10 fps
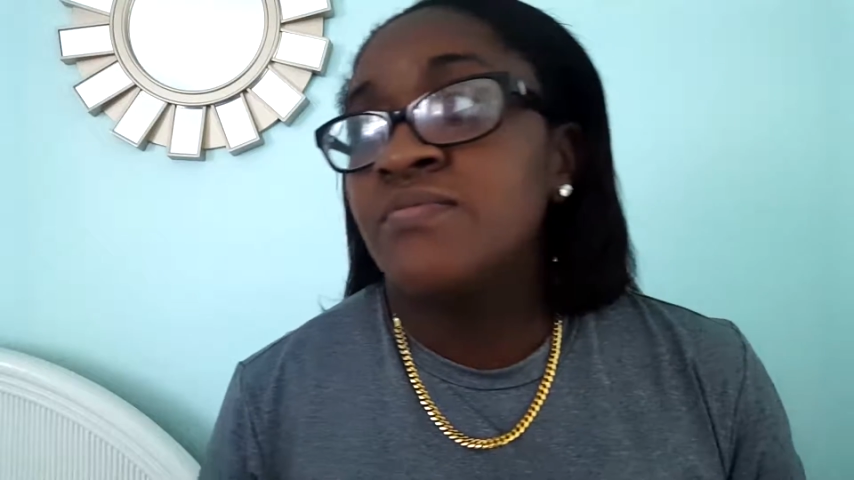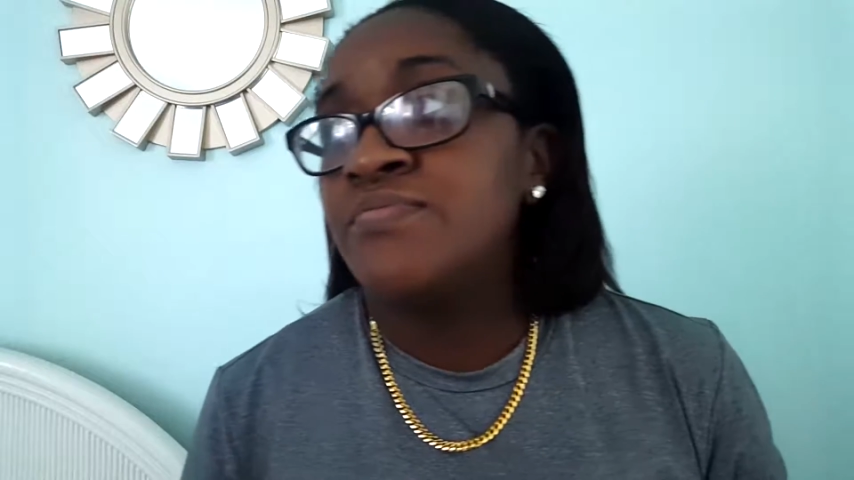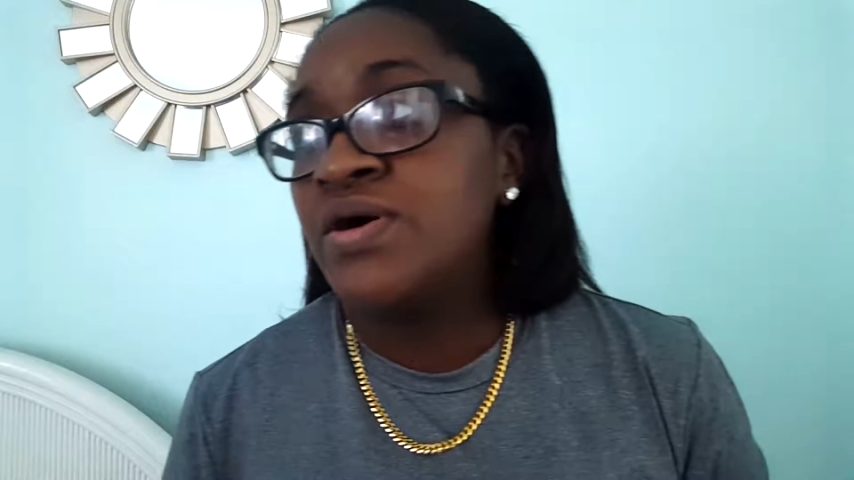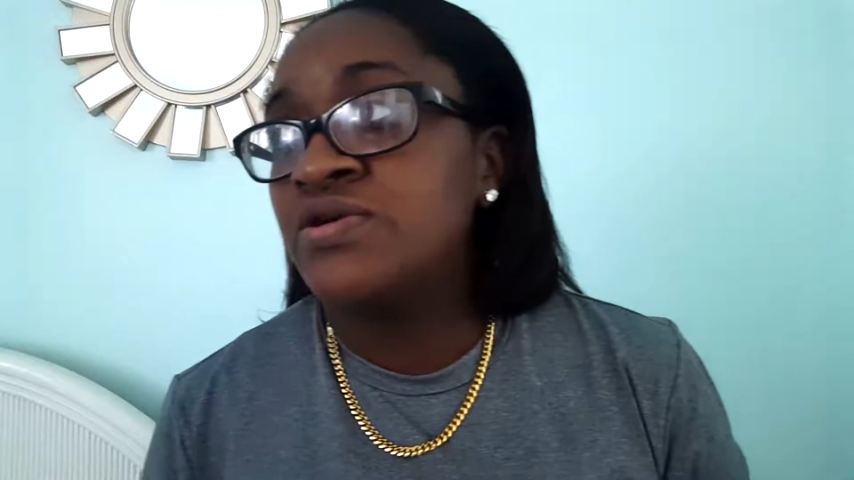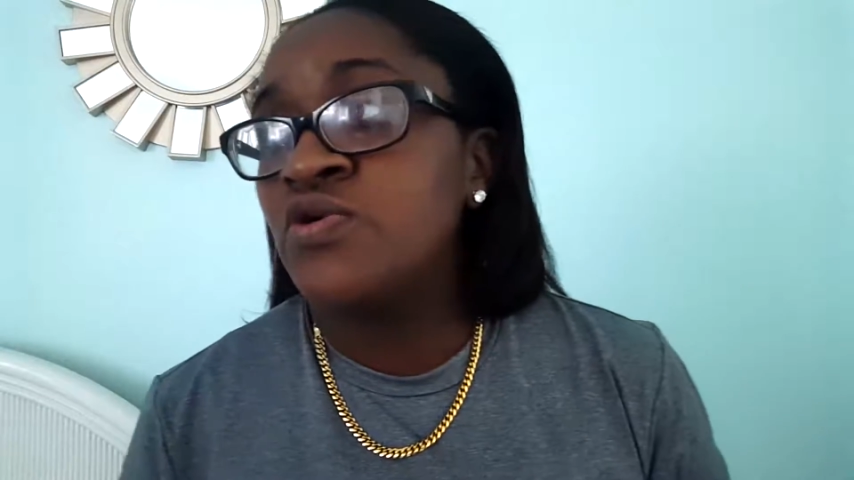
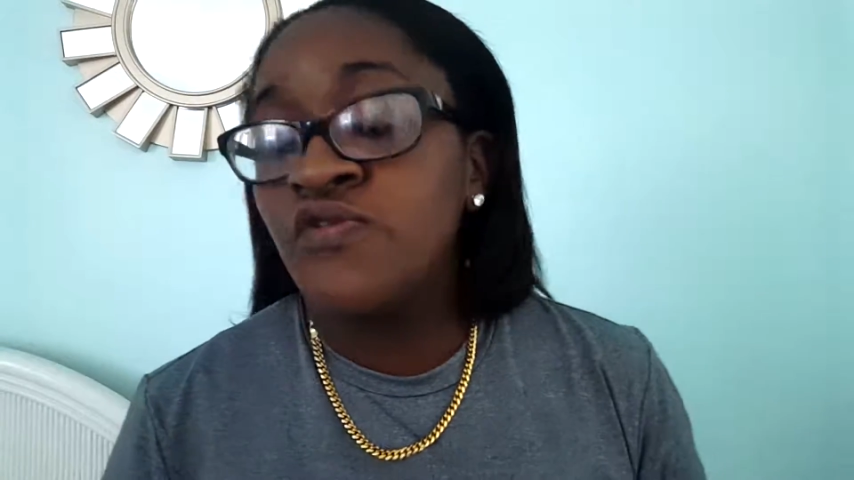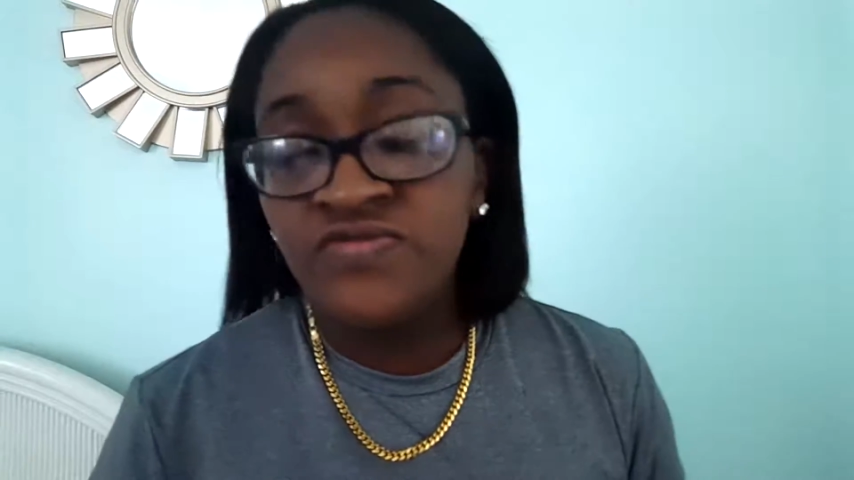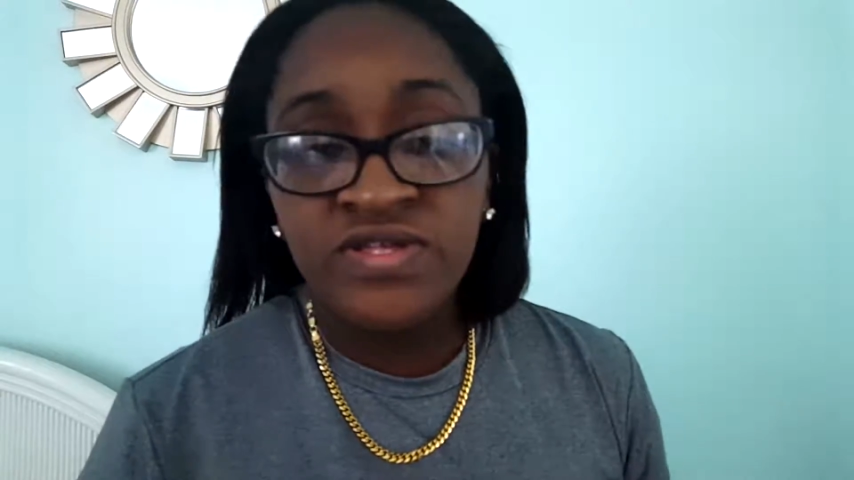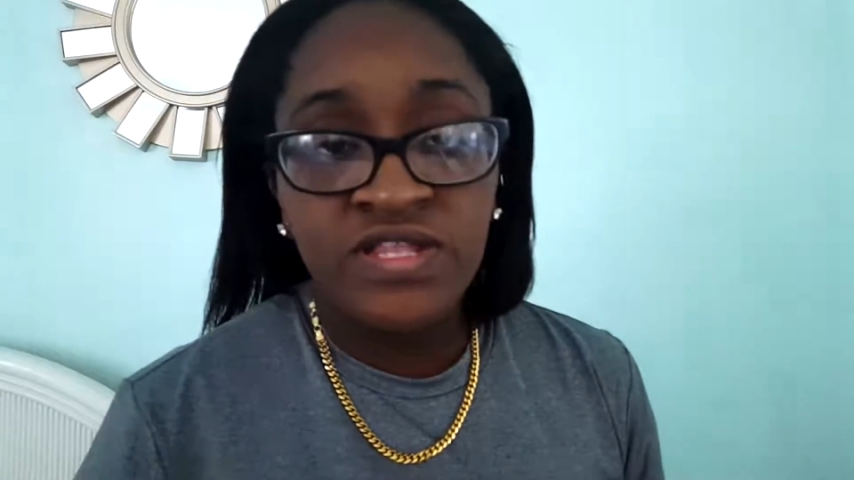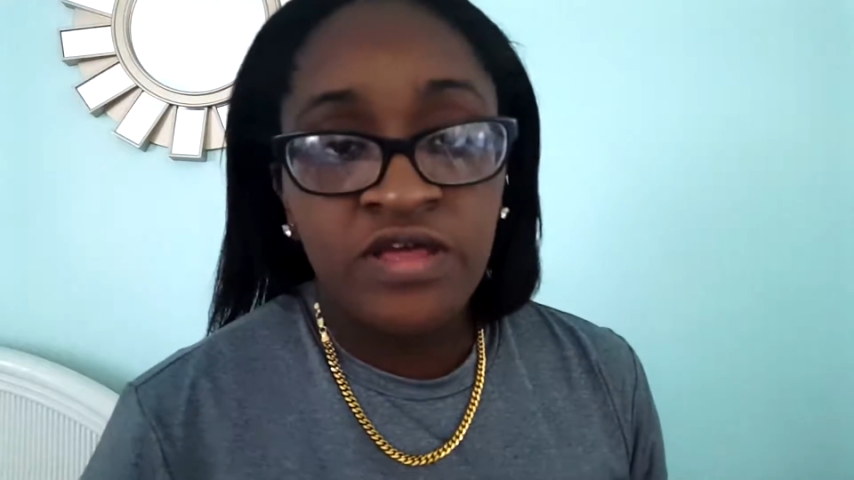But
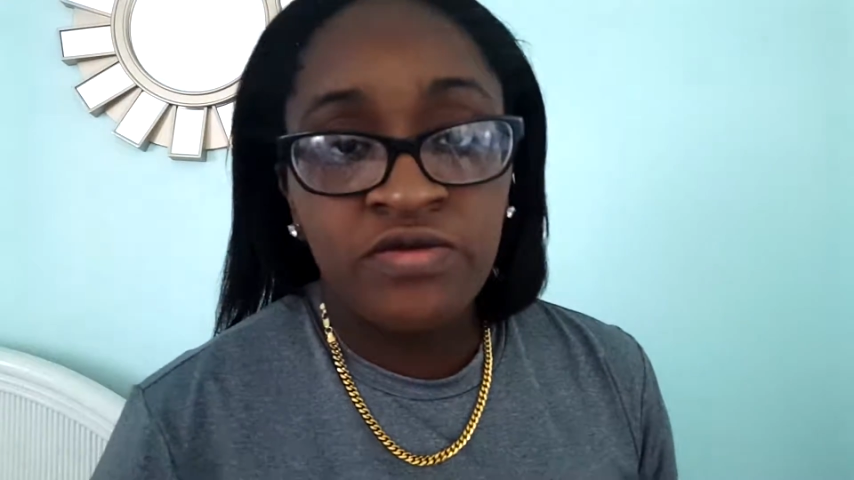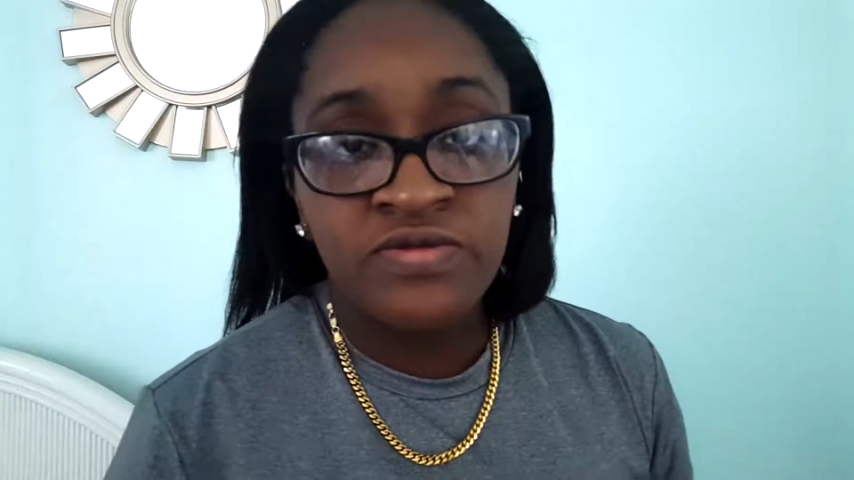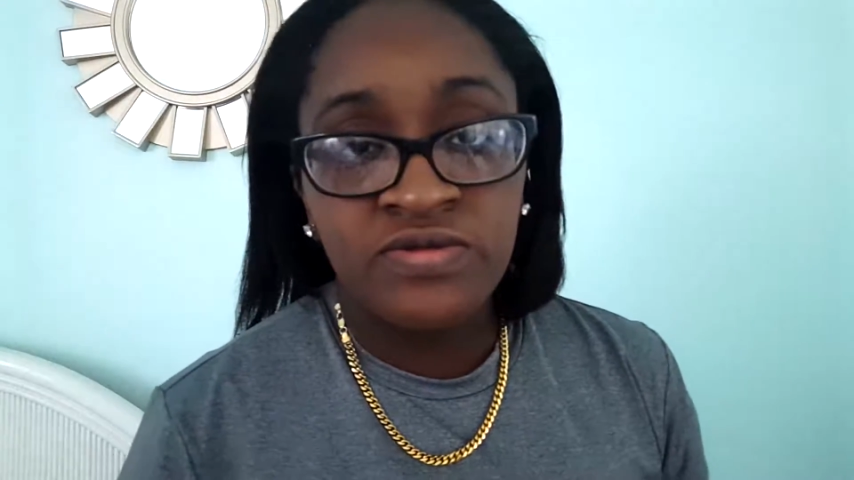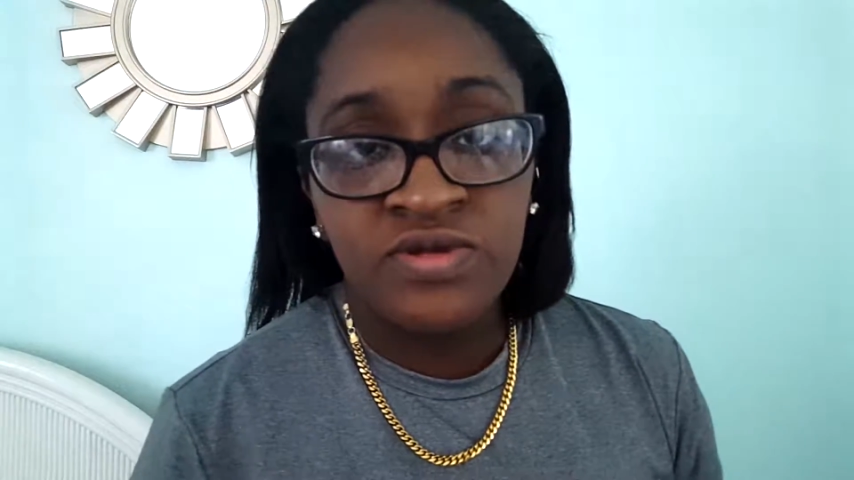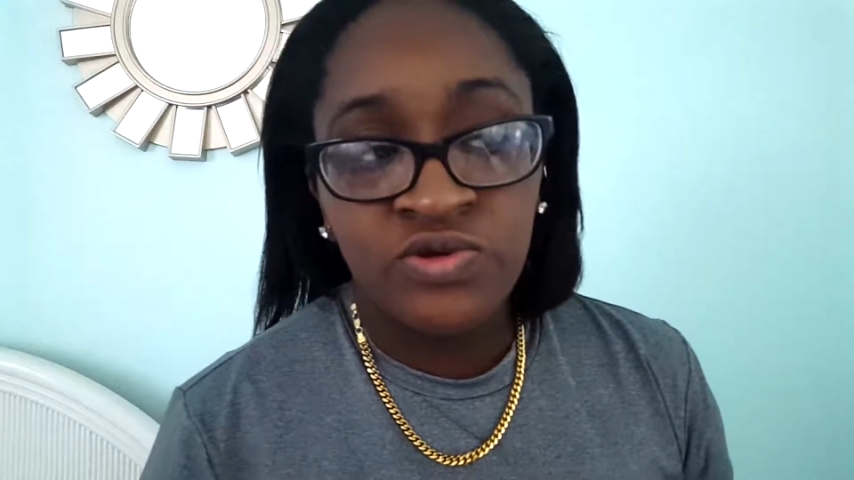hopefully
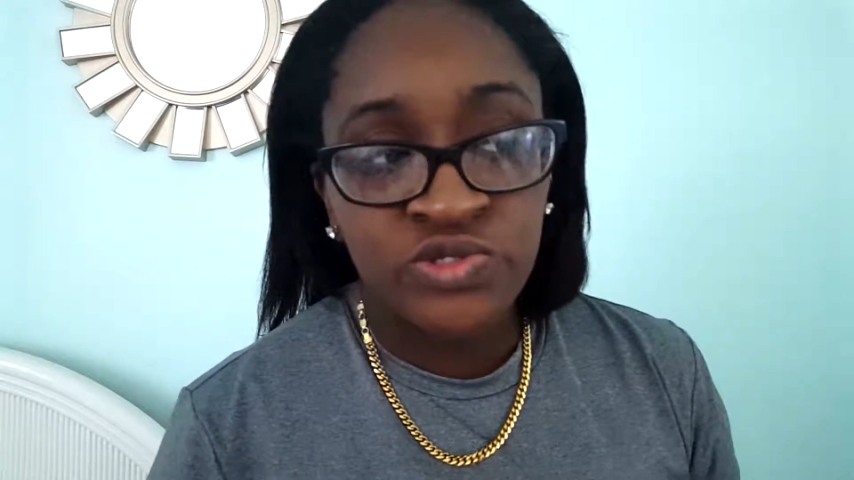that, you know,